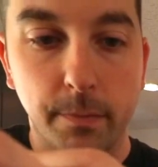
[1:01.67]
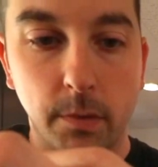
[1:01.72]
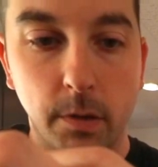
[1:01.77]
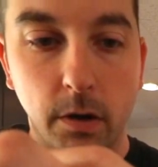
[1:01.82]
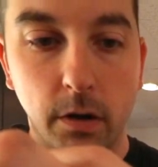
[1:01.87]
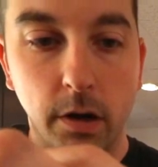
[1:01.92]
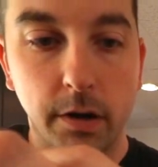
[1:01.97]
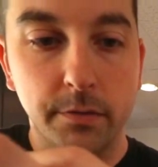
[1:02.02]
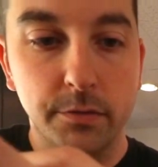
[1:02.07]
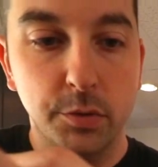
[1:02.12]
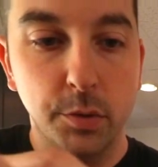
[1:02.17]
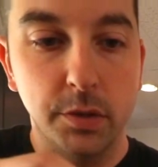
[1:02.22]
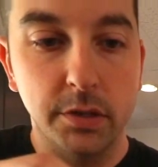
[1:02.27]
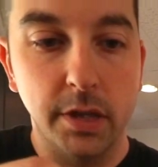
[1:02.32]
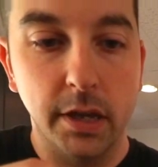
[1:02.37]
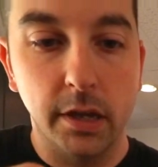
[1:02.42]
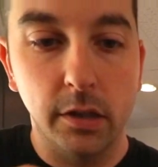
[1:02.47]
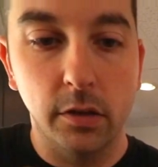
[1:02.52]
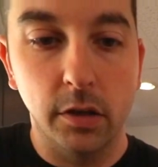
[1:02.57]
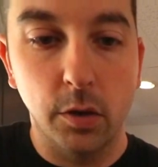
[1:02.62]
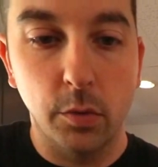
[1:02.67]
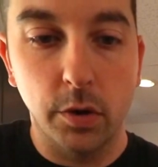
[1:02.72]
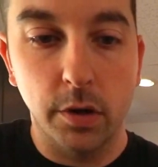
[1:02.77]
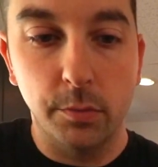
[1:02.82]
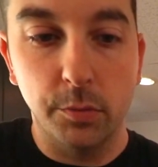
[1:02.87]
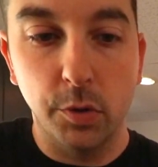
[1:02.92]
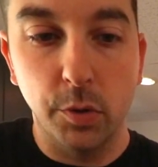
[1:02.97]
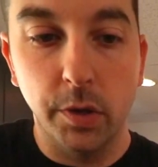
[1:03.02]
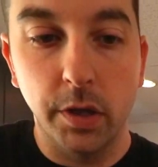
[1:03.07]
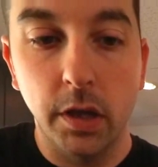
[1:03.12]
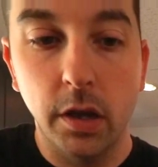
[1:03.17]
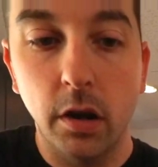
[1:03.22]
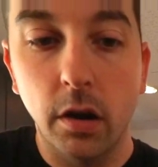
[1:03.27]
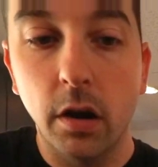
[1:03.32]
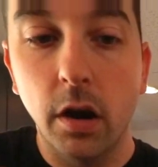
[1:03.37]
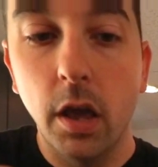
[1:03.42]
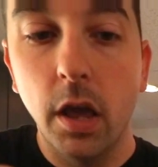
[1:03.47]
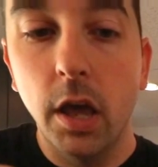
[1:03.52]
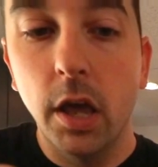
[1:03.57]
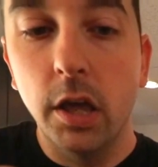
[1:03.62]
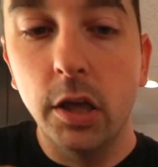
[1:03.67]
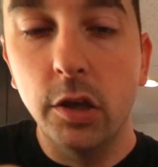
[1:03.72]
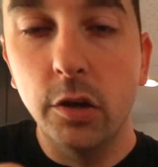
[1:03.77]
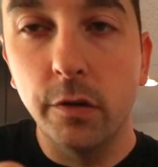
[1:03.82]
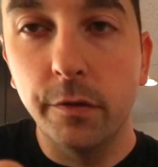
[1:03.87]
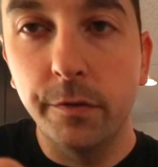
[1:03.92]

All right, so we can take a look at what I'm doing here. You'll